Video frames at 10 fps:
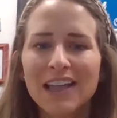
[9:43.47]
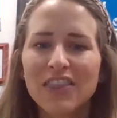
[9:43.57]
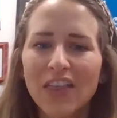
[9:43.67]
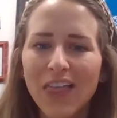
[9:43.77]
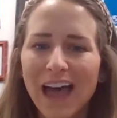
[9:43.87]

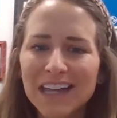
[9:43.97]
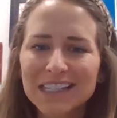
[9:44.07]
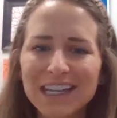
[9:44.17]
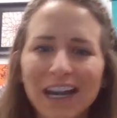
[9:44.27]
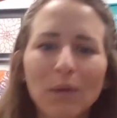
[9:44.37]
The last
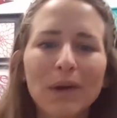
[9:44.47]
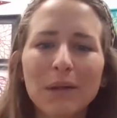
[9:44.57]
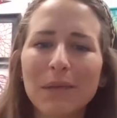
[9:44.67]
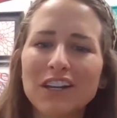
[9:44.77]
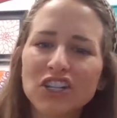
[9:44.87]
thing I want
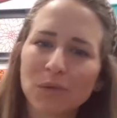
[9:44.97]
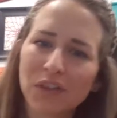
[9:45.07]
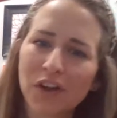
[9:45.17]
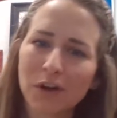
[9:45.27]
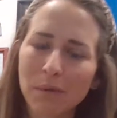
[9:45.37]
to mention
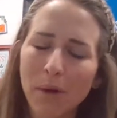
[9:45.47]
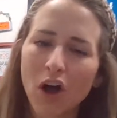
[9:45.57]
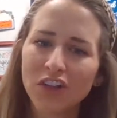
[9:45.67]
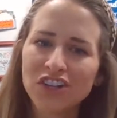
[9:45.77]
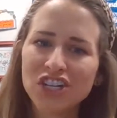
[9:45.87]
with our
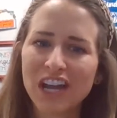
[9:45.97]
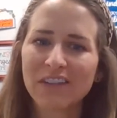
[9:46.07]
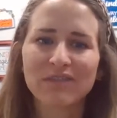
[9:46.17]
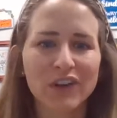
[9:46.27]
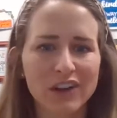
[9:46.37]
apology
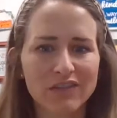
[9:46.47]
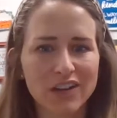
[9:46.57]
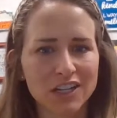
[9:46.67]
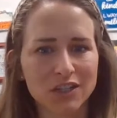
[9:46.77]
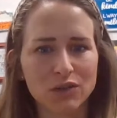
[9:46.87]
and
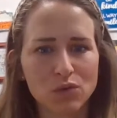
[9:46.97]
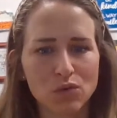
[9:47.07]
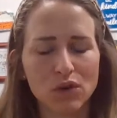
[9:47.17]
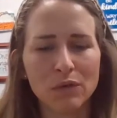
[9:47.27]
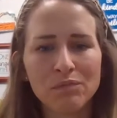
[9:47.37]
forgiveness
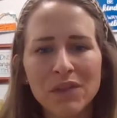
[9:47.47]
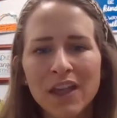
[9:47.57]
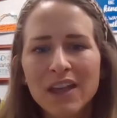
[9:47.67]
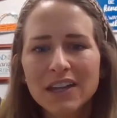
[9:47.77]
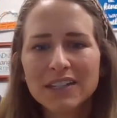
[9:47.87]
tool
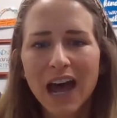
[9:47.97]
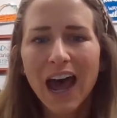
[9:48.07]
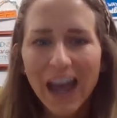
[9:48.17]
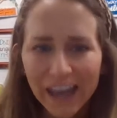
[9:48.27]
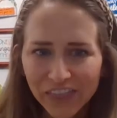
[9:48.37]
is
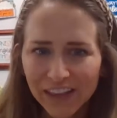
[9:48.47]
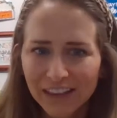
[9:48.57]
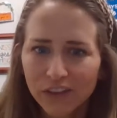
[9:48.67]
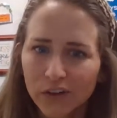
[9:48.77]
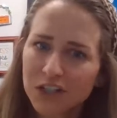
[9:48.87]
I
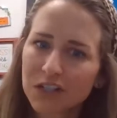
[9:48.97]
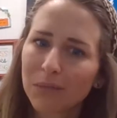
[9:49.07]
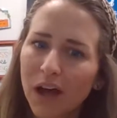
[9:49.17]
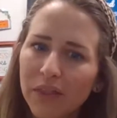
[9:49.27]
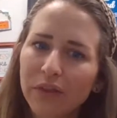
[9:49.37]
think there are
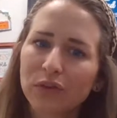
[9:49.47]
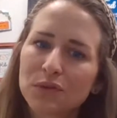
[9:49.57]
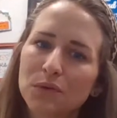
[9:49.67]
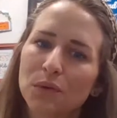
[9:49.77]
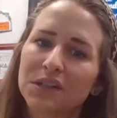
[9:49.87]
some other
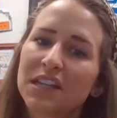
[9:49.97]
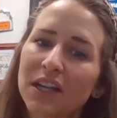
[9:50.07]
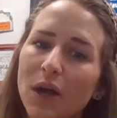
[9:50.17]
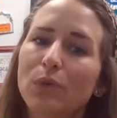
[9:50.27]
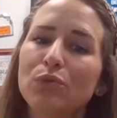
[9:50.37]
tools that
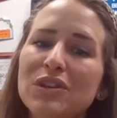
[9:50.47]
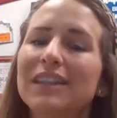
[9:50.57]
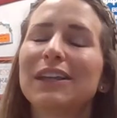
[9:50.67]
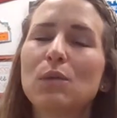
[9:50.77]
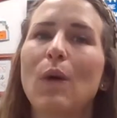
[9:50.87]
go
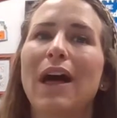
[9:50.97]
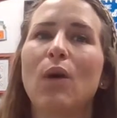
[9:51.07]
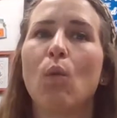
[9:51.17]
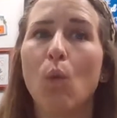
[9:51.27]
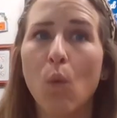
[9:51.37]
really
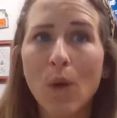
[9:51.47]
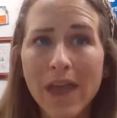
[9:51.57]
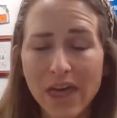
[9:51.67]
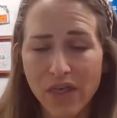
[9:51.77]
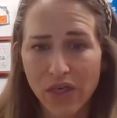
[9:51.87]
well
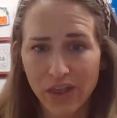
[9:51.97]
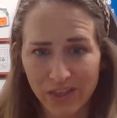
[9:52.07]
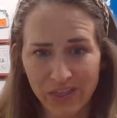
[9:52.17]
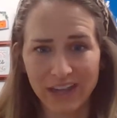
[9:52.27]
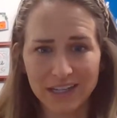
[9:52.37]
with
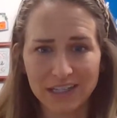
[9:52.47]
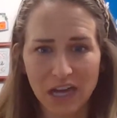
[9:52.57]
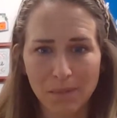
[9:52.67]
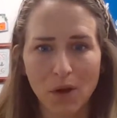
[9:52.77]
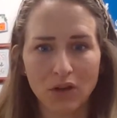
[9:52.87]
this
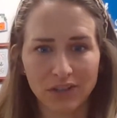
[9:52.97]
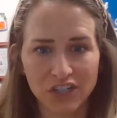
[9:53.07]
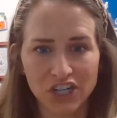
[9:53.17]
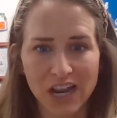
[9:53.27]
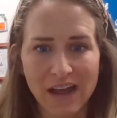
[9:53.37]

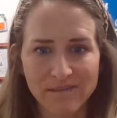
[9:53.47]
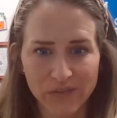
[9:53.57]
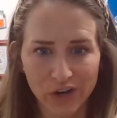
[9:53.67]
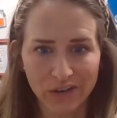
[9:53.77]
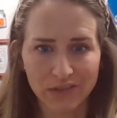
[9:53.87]
apology and
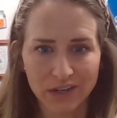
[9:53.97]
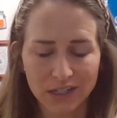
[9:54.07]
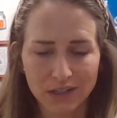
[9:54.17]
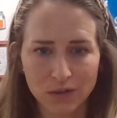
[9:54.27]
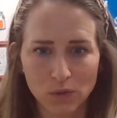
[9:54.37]

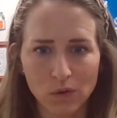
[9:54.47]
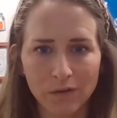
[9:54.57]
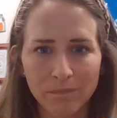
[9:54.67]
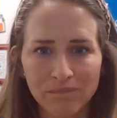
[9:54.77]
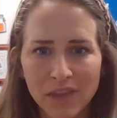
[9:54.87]
forgiveness
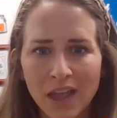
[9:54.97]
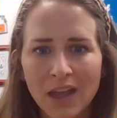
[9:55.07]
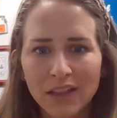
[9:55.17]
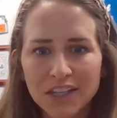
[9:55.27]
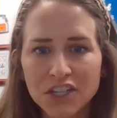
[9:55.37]
tool.
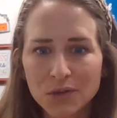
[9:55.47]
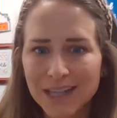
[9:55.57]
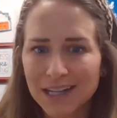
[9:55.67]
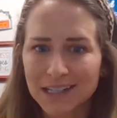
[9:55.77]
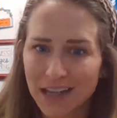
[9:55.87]
Let's use
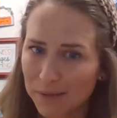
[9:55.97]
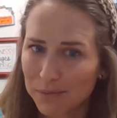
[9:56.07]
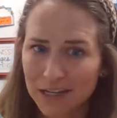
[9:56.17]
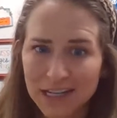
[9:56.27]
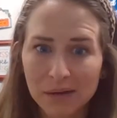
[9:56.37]
that same
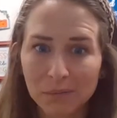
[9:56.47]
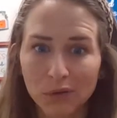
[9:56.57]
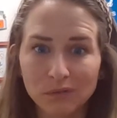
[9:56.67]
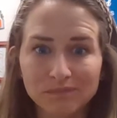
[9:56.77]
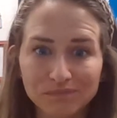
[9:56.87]

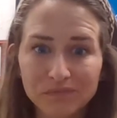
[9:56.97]
example.